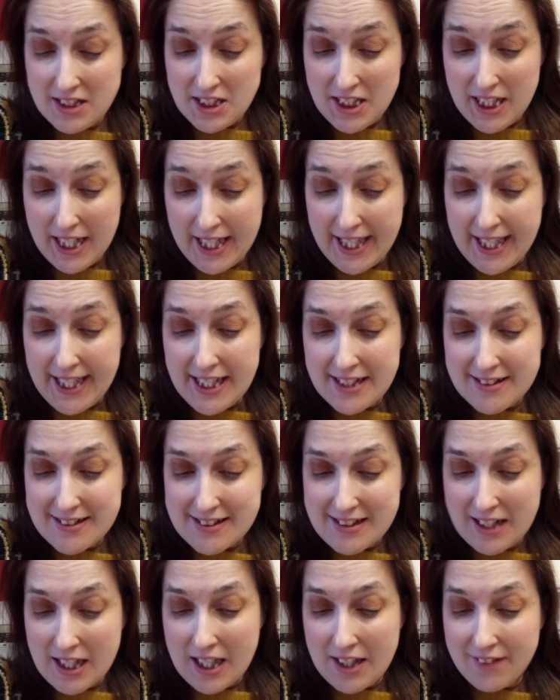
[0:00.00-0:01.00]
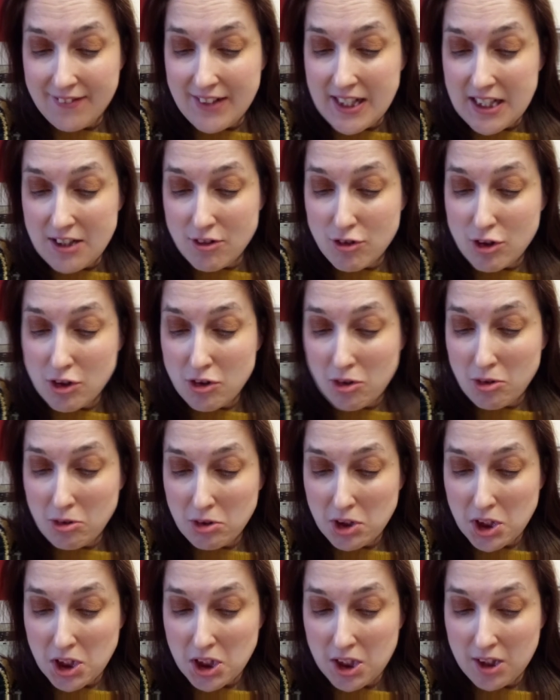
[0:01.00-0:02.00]
years. The
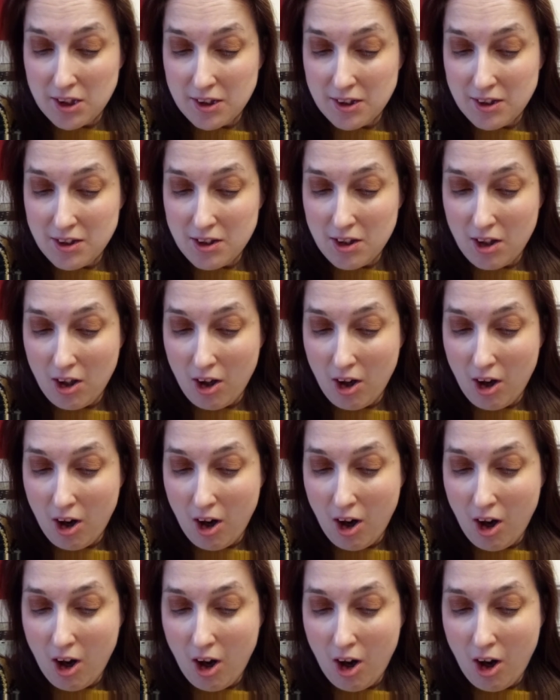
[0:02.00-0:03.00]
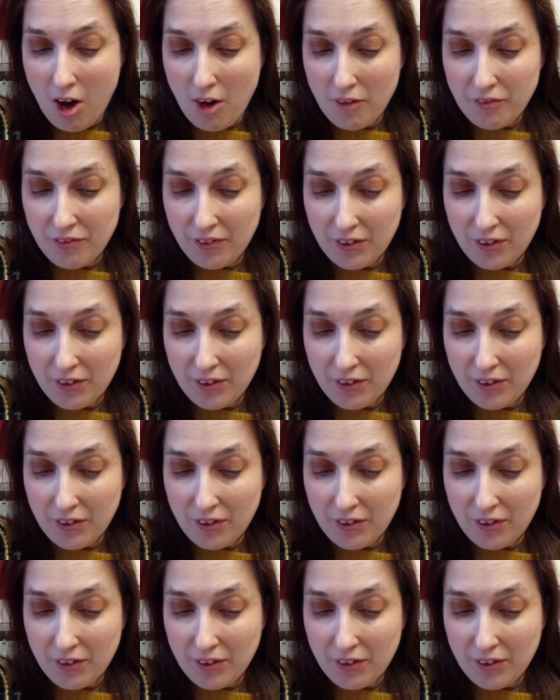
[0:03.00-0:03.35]
introduction of